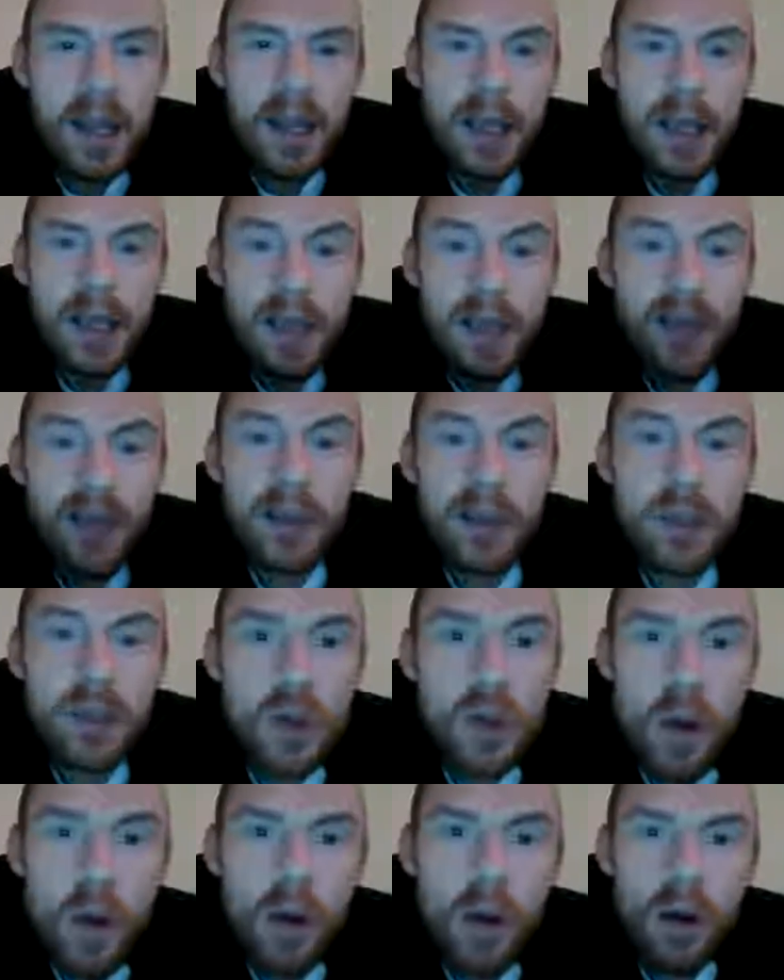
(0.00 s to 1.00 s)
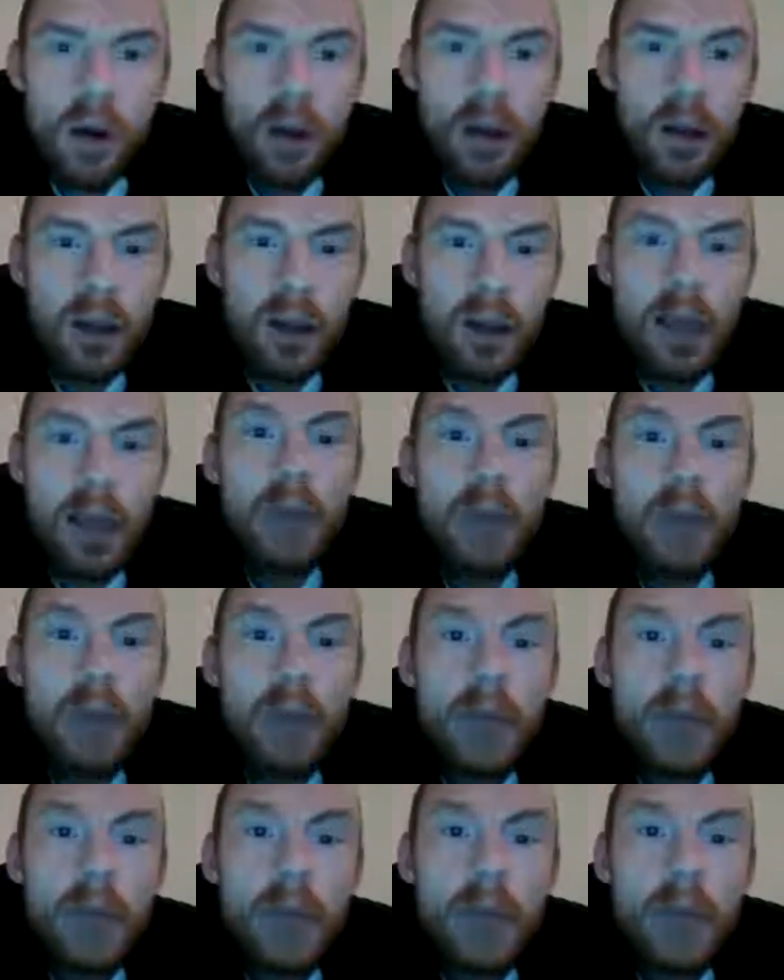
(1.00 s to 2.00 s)
you find the door. And then when you
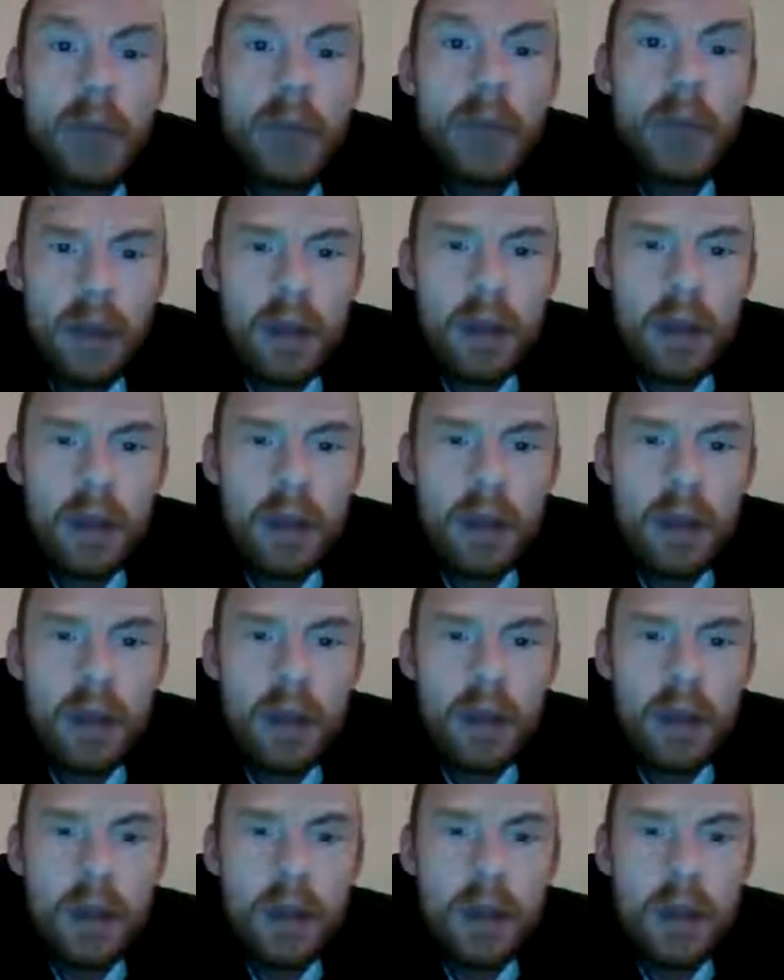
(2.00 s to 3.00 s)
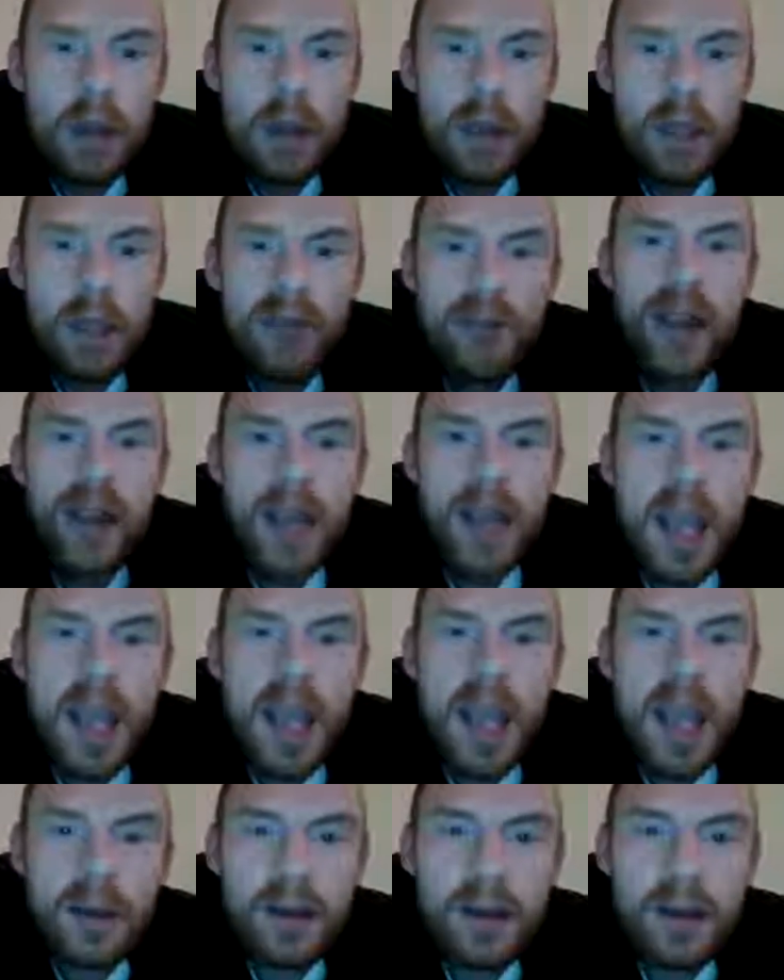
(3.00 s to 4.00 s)
find the door, you find
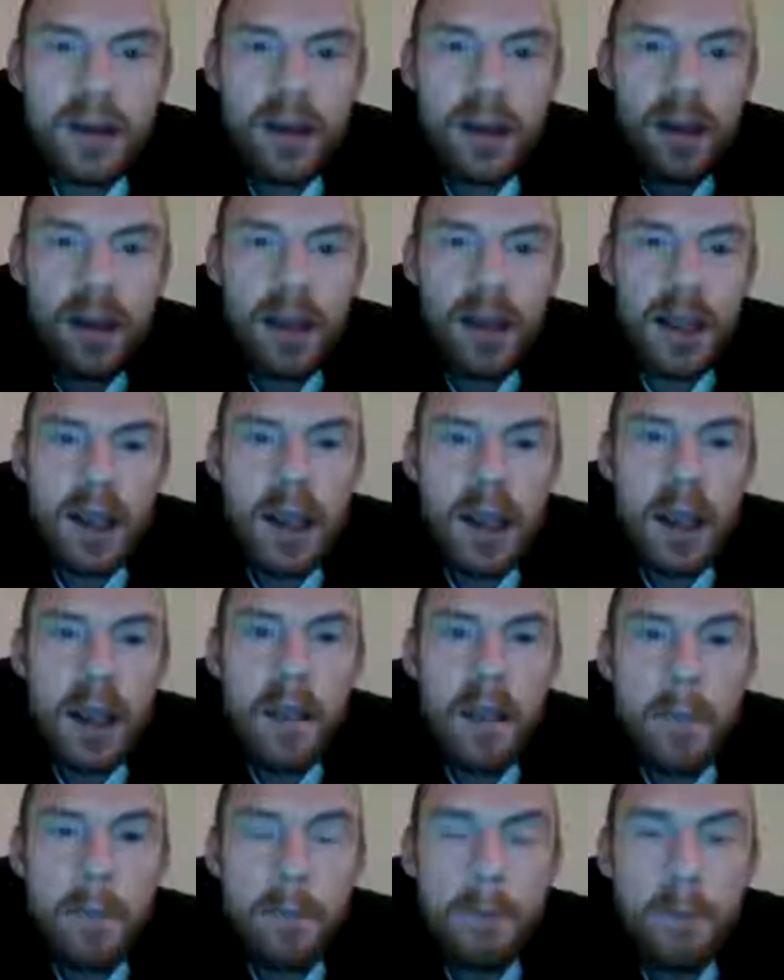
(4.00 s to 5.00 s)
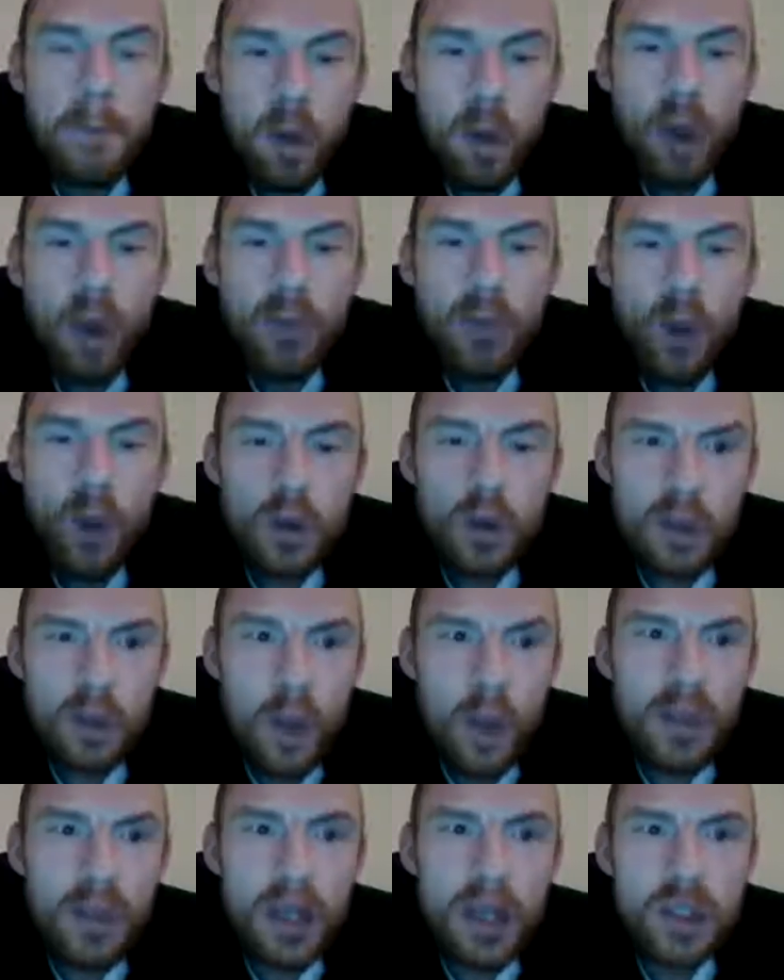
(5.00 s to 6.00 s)
heaven. But
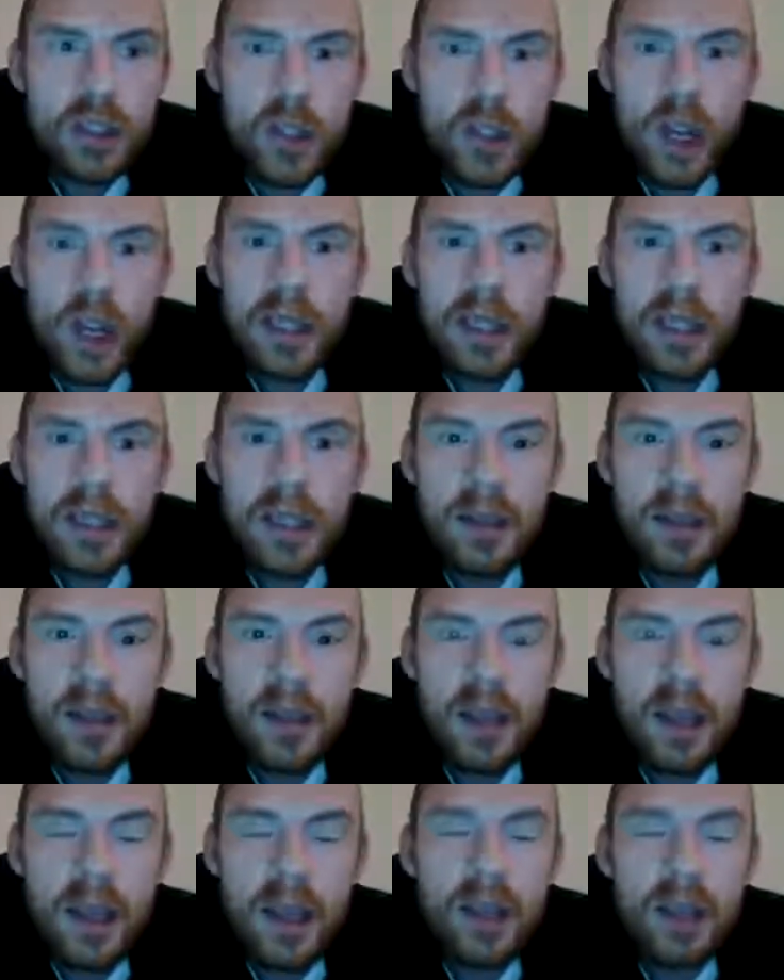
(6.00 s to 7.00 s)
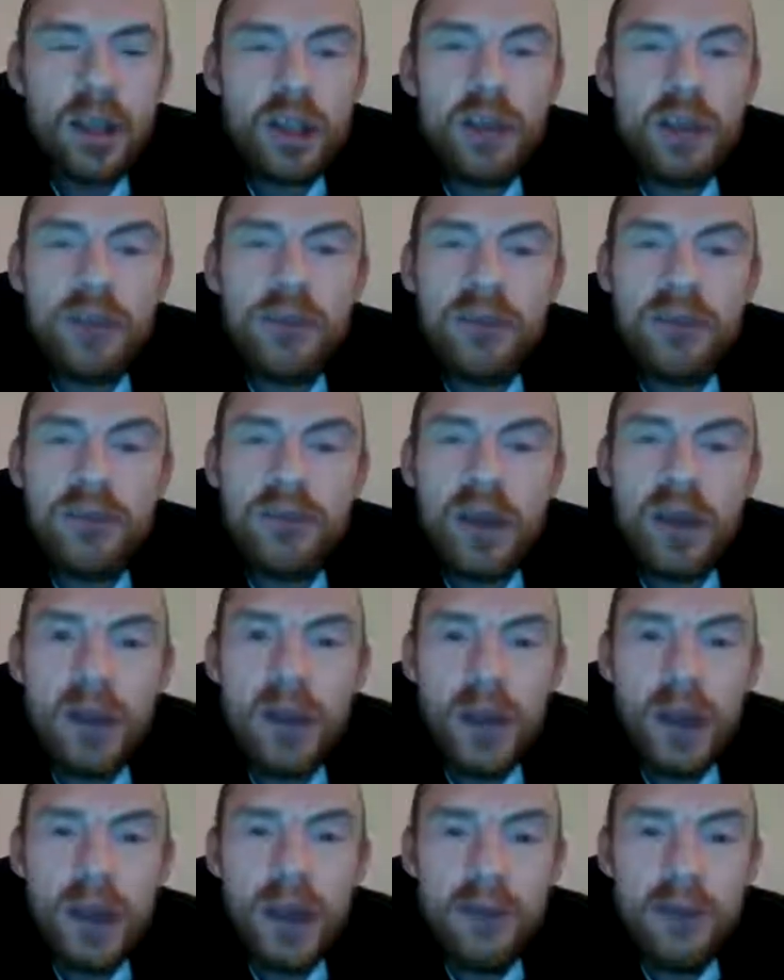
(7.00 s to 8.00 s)
on that journey, you've
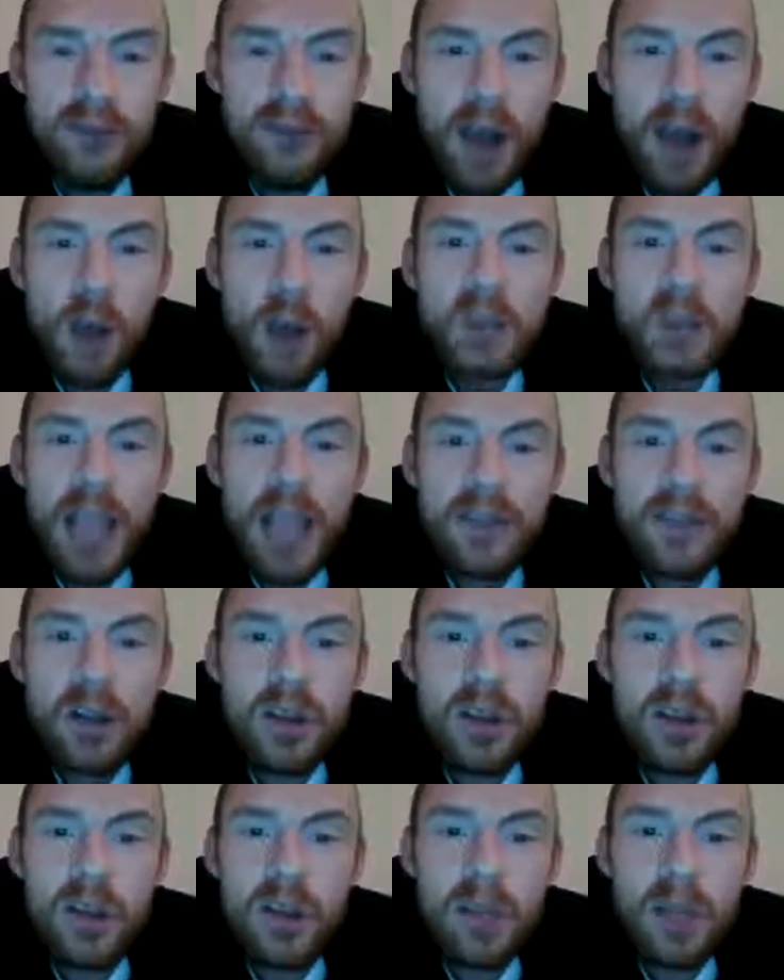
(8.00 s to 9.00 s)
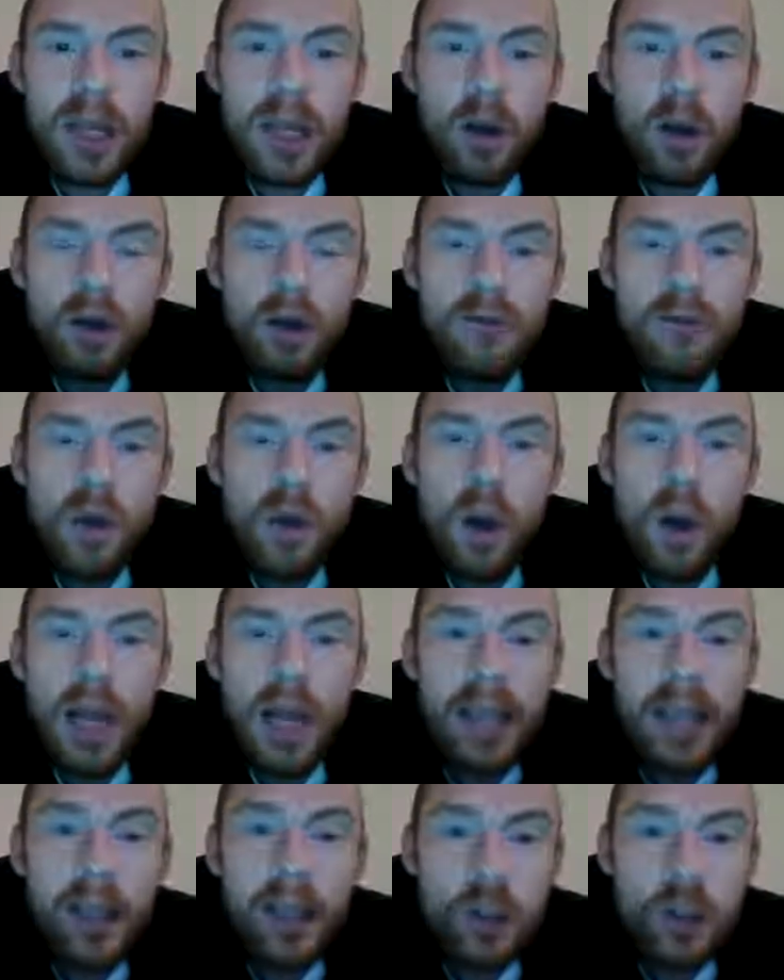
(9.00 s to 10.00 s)
found everything you've been looking for,
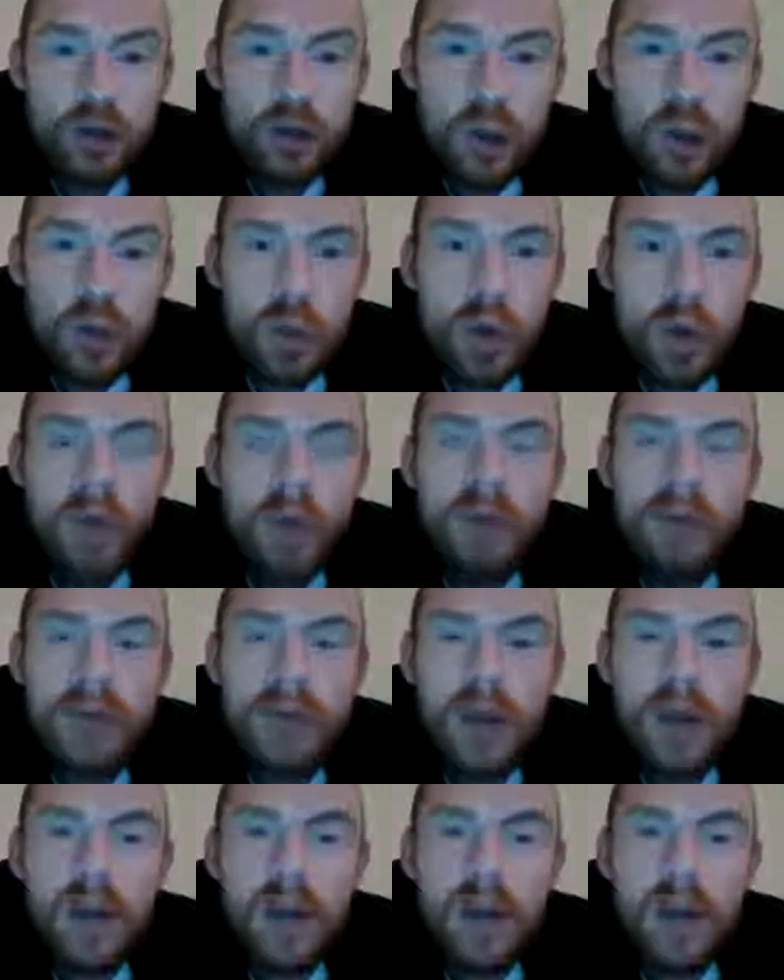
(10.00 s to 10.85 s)
like a true love,